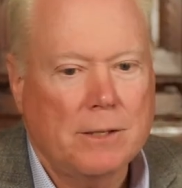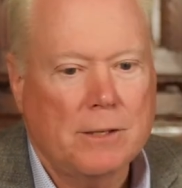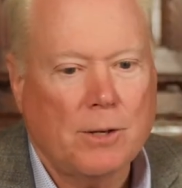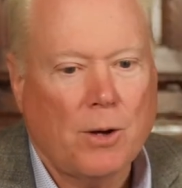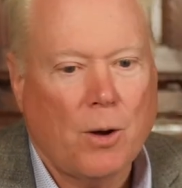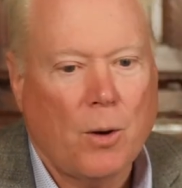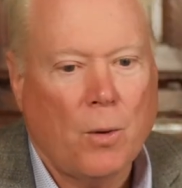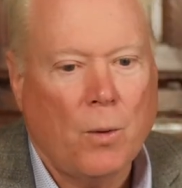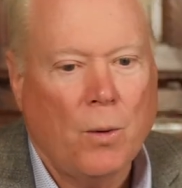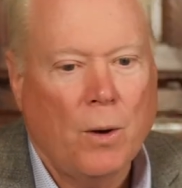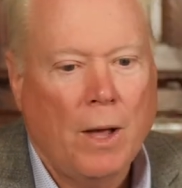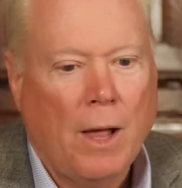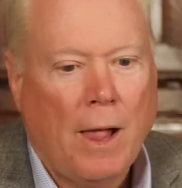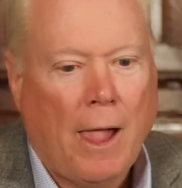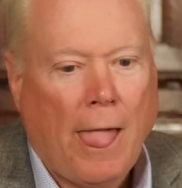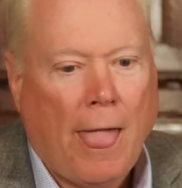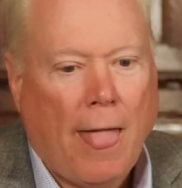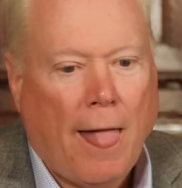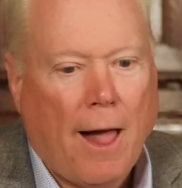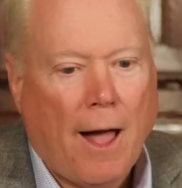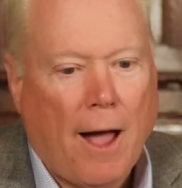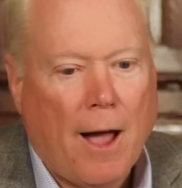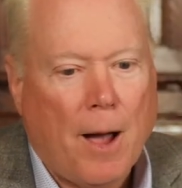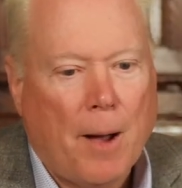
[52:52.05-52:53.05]
So,
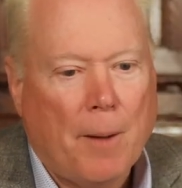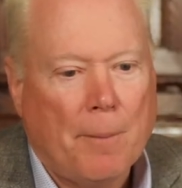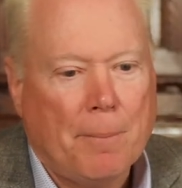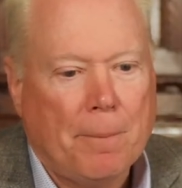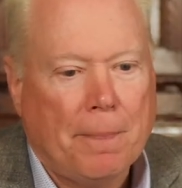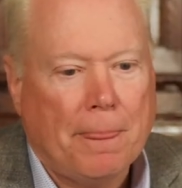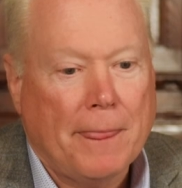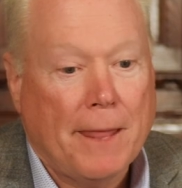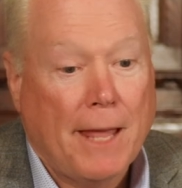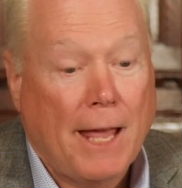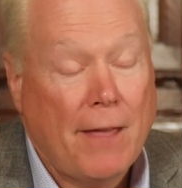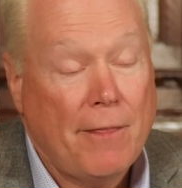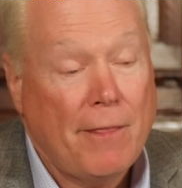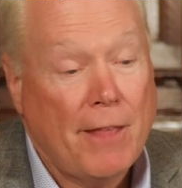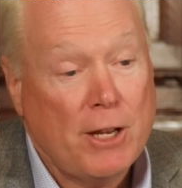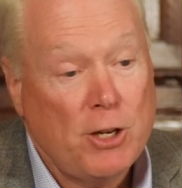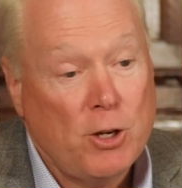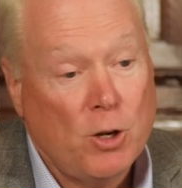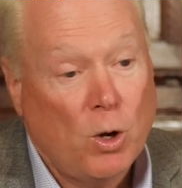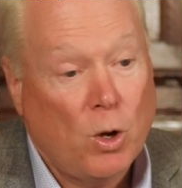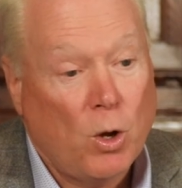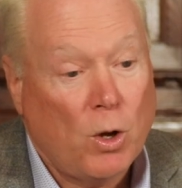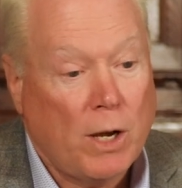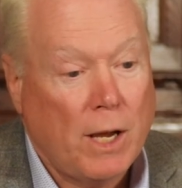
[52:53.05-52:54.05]
um, and then
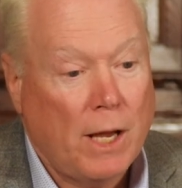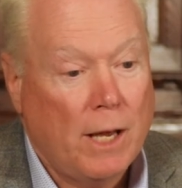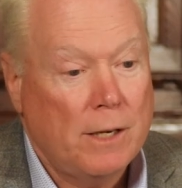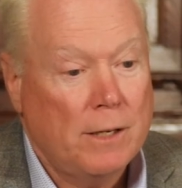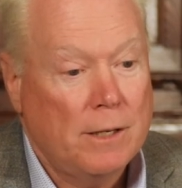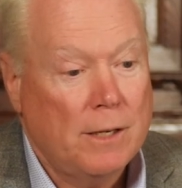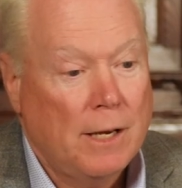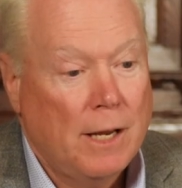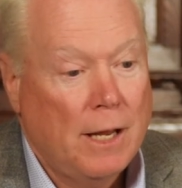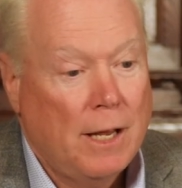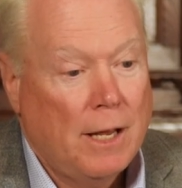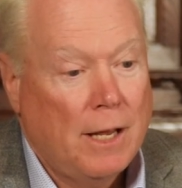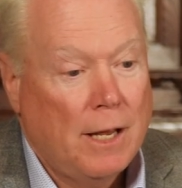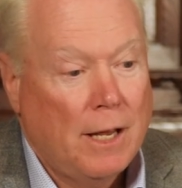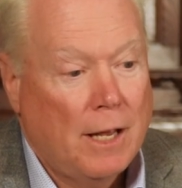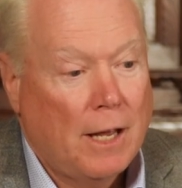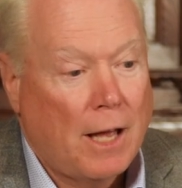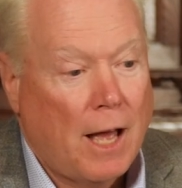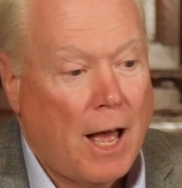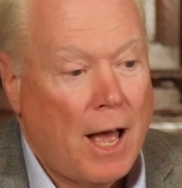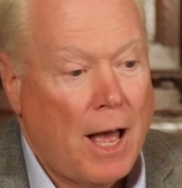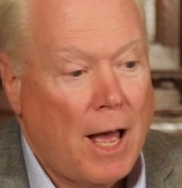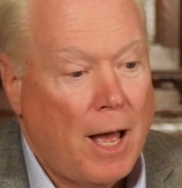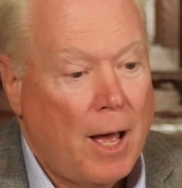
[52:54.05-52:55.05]
you look at
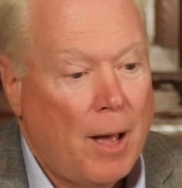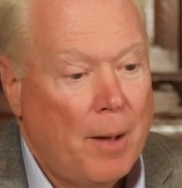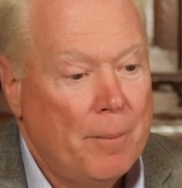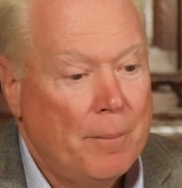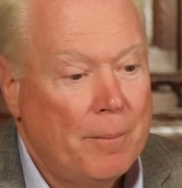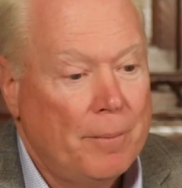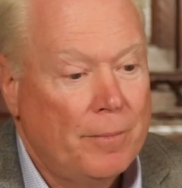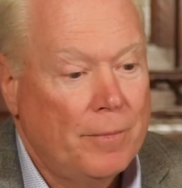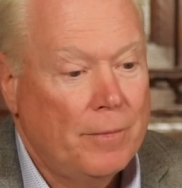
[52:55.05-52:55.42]
uh,